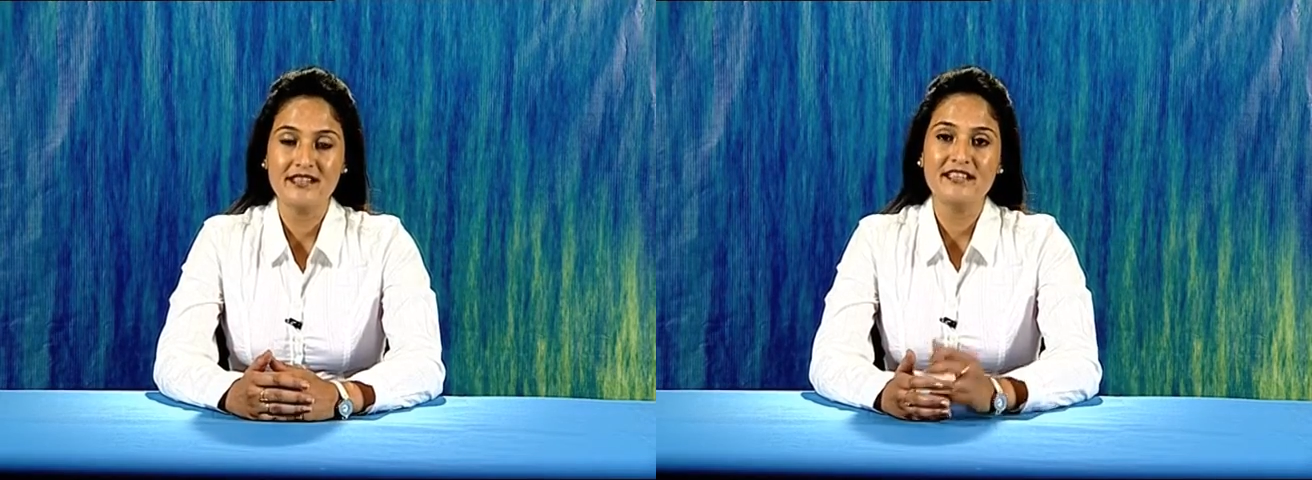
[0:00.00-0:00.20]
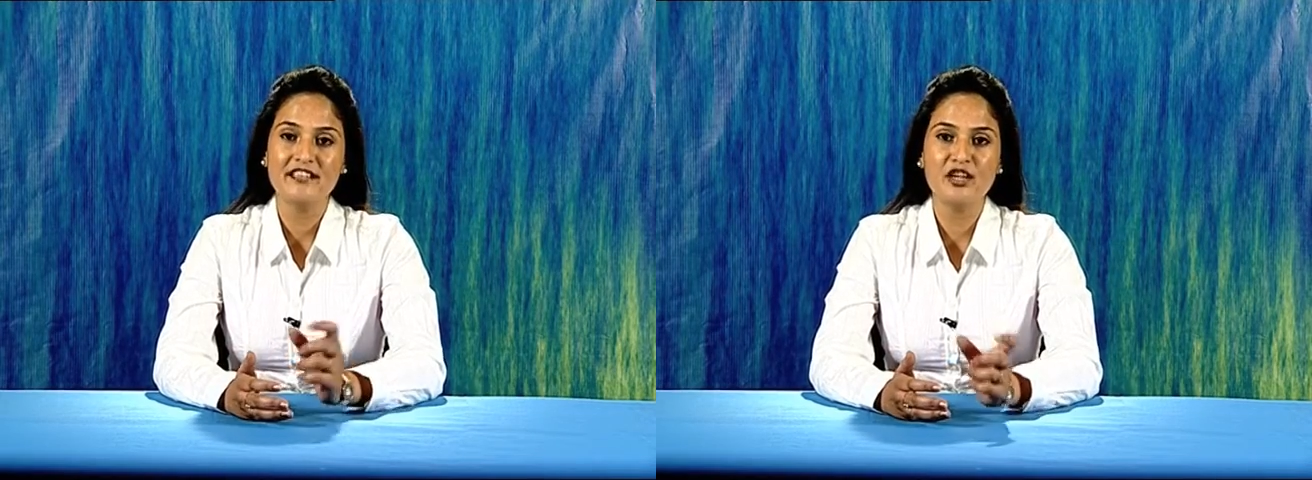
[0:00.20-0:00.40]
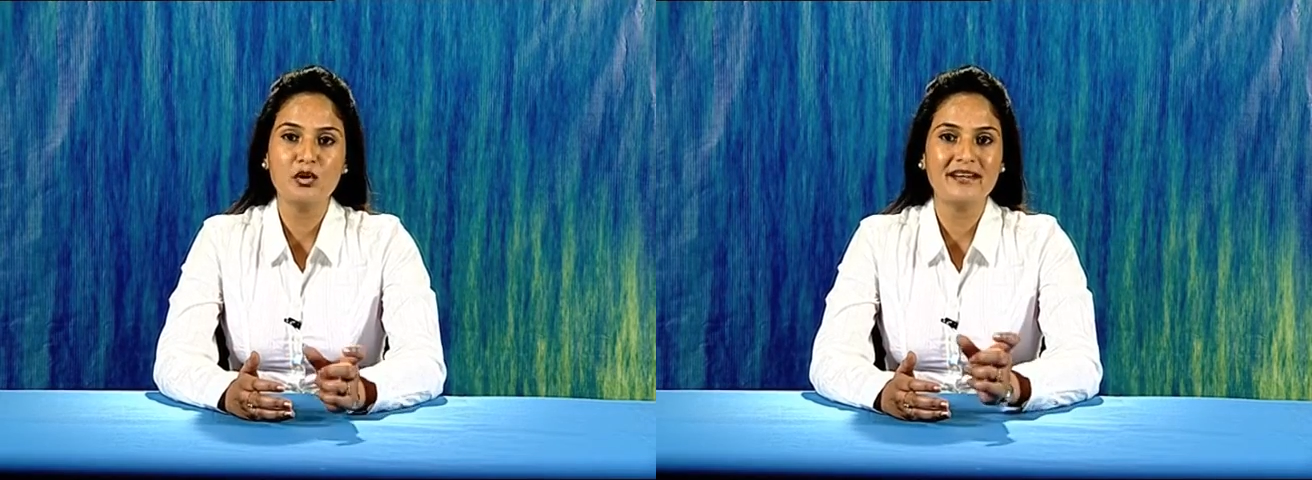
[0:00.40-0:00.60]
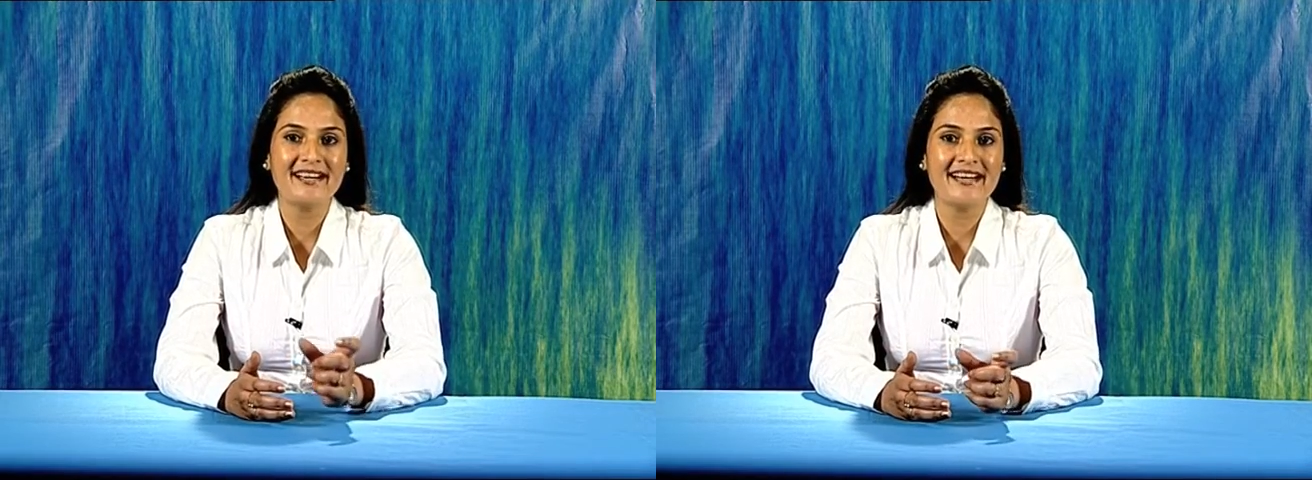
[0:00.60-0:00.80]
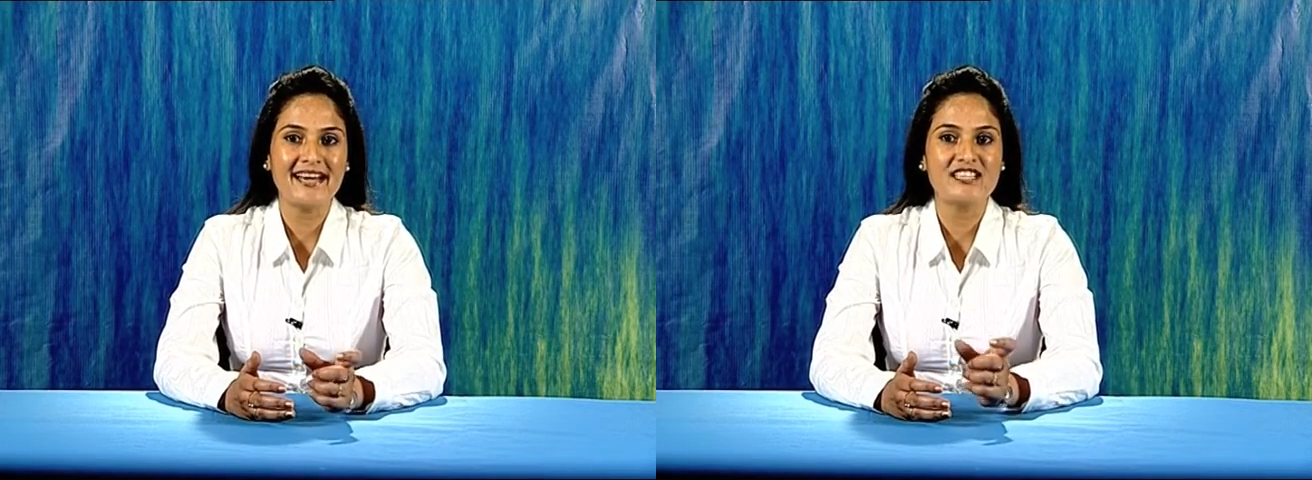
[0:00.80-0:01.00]

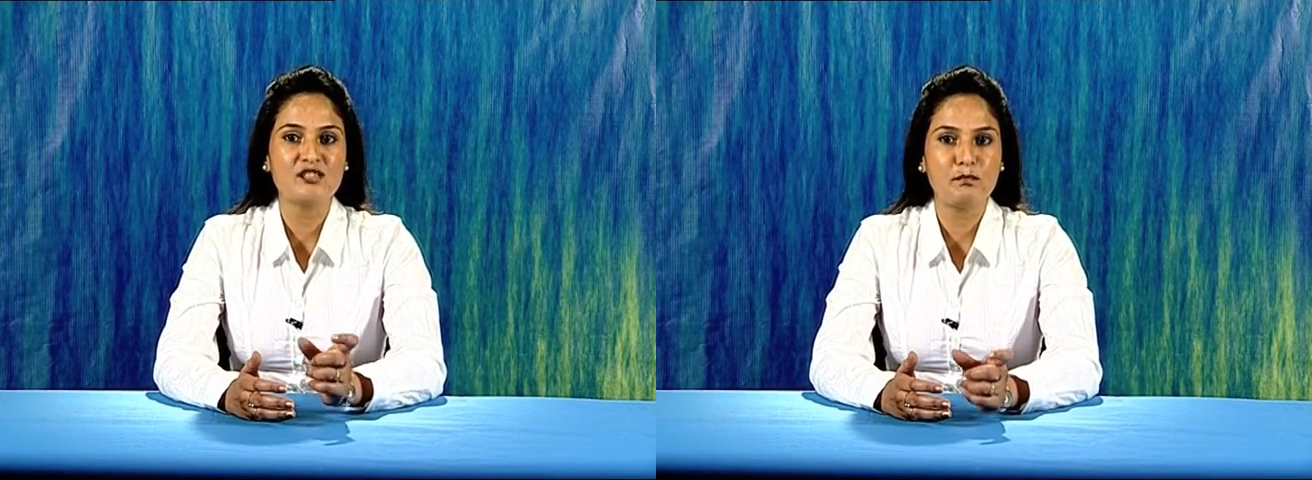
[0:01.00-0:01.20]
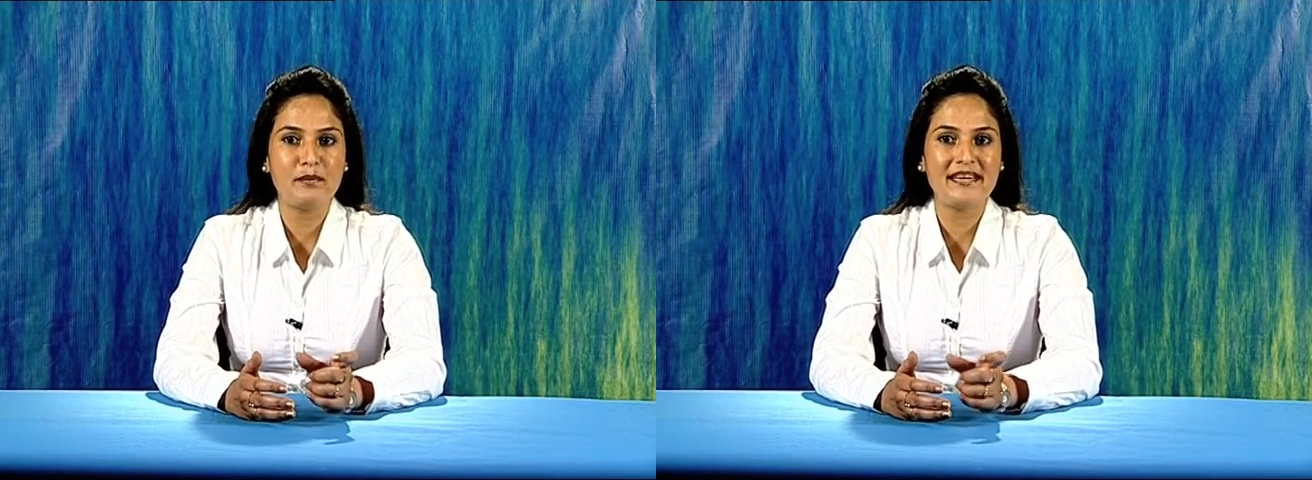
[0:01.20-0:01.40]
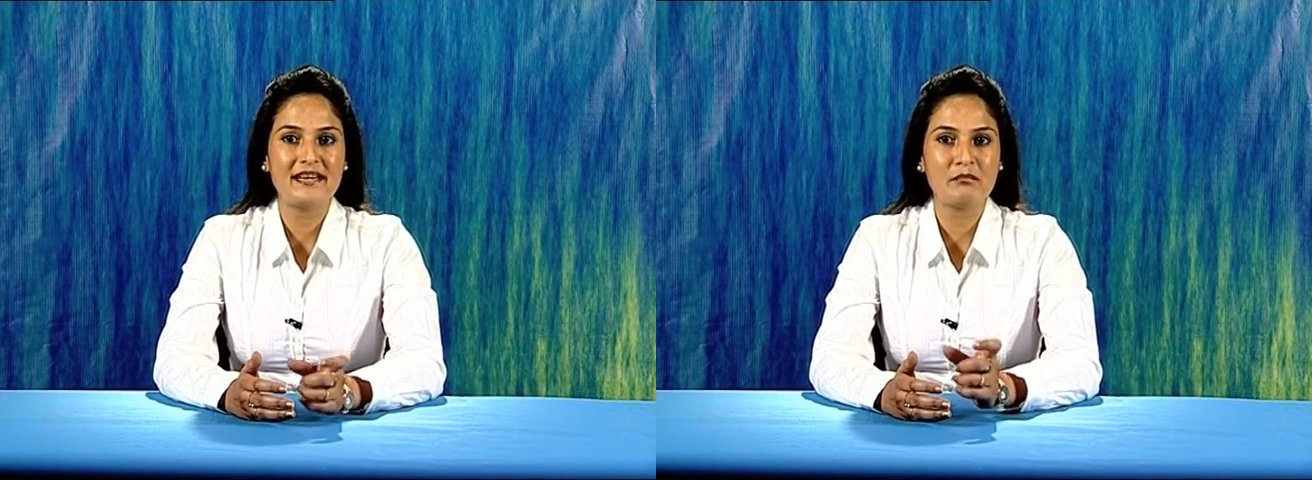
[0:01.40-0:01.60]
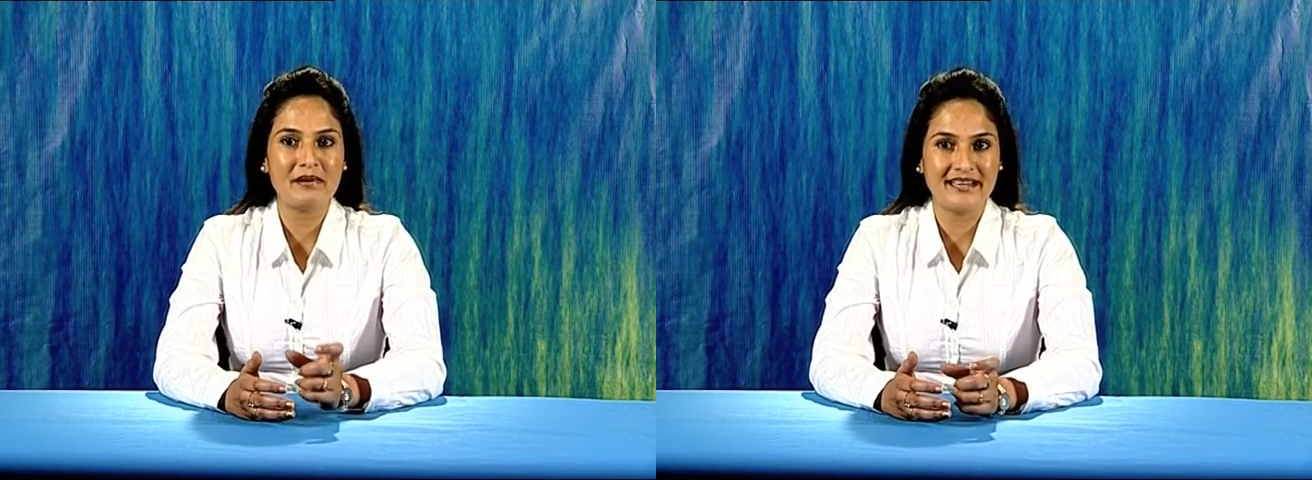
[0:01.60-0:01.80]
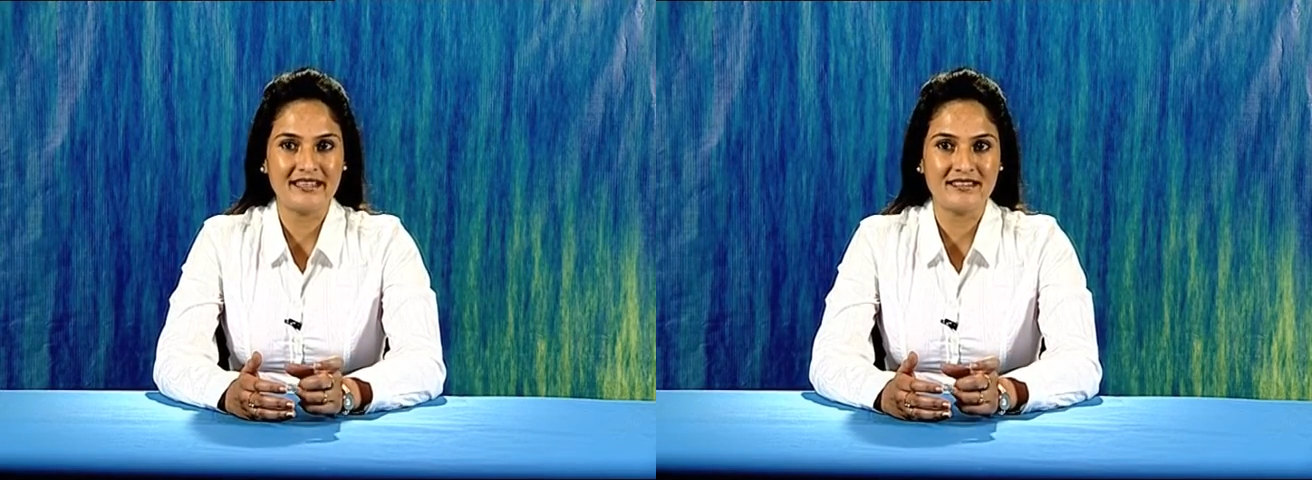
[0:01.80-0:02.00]
denoted as
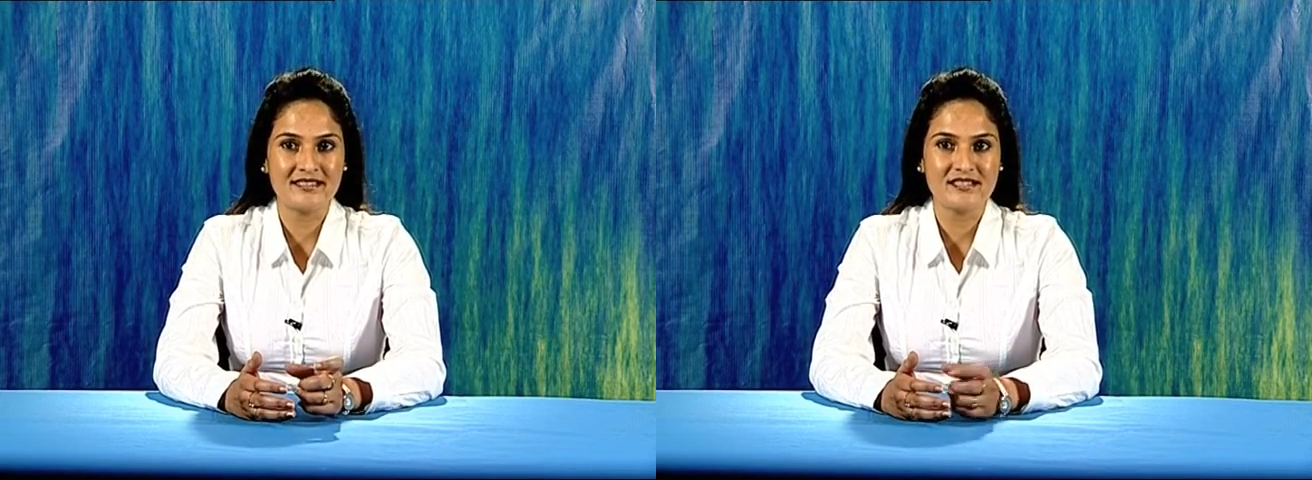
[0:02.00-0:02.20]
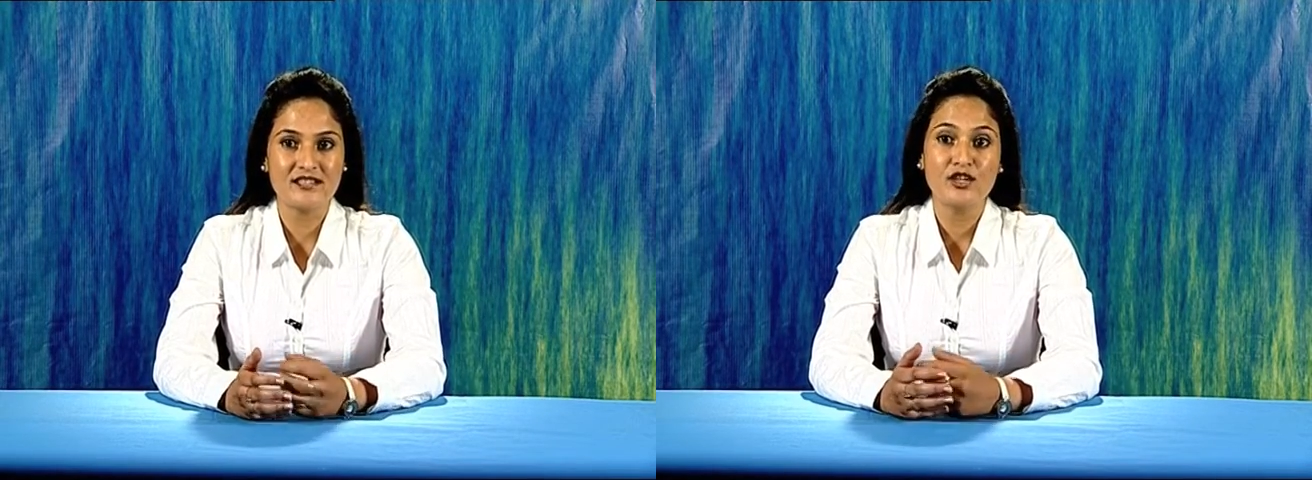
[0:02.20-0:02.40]
PMNs